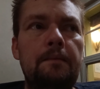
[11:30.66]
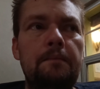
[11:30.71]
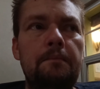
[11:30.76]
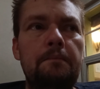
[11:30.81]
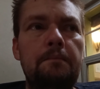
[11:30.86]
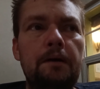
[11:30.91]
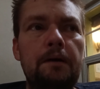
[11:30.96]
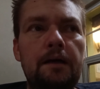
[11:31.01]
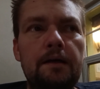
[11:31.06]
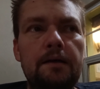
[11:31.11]

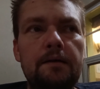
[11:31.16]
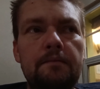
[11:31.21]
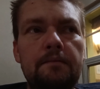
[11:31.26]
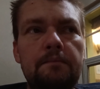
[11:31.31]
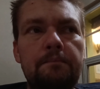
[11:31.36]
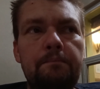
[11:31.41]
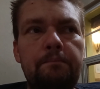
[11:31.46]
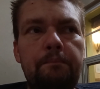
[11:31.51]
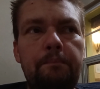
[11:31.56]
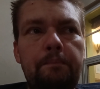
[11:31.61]
But
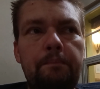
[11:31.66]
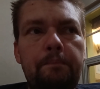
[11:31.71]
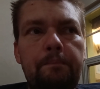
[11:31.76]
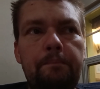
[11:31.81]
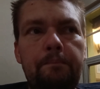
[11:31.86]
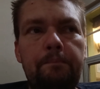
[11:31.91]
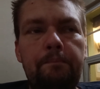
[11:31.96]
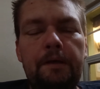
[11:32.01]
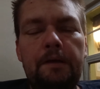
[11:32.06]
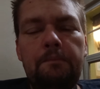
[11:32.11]

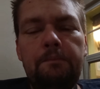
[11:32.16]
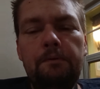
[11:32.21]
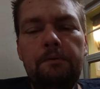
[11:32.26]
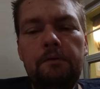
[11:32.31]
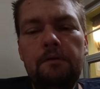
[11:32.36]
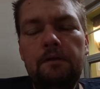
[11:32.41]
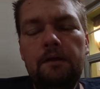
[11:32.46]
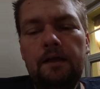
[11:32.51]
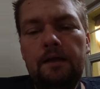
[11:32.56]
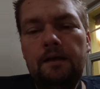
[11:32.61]

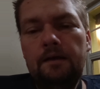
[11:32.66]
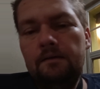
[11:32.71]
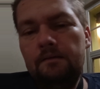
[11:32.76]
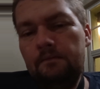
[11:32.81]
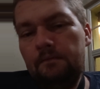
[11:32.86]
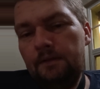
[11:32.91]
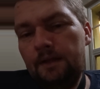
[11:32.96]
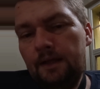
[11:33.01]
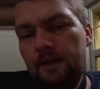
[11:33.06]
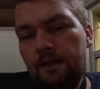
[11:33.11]
people
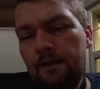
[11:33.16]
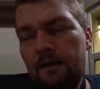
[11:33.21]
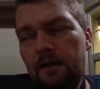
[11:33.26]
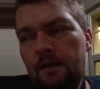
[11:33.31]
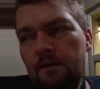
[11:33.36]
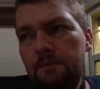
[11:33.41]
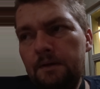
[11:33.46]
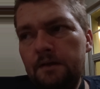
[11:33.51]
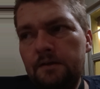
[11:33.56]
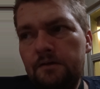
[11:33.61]
like that
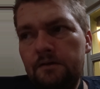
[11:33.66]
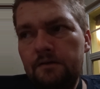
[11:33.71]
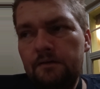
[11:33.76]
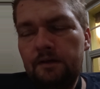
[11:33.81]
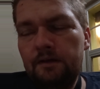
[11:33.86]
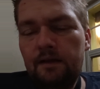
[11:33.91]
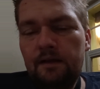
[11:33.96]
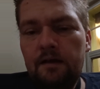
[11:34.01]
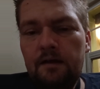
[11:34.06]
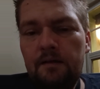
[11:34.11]
commenter
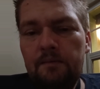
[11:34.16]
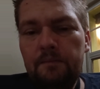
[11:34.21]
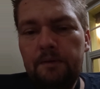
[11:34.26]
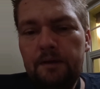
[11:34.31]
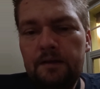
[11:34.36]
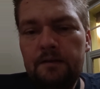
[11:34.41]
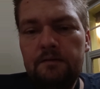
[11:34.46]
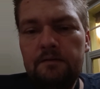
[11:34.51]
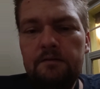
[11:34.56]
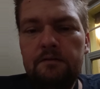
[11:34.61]
that come
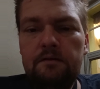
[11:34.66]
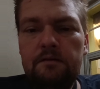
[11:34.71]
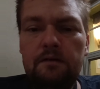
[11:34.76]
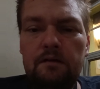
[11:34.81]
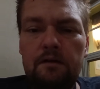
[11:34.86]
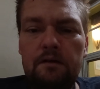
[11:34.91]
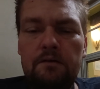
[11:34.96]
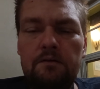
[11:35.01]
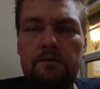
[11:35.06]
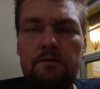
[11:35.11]
in,
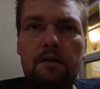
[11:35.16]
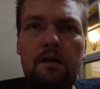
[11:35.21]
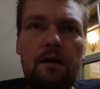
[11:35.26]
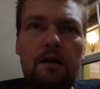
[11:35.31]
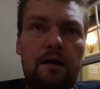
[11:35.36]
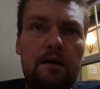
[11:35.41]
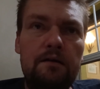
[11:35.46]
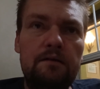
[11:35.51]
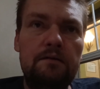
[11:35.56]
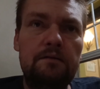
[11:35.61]

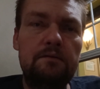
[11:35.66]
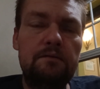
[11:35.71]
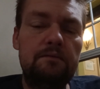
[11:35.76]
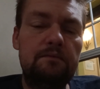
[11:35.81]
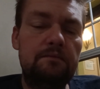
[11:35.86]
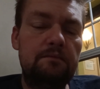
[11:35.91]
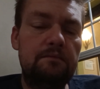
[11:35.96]
on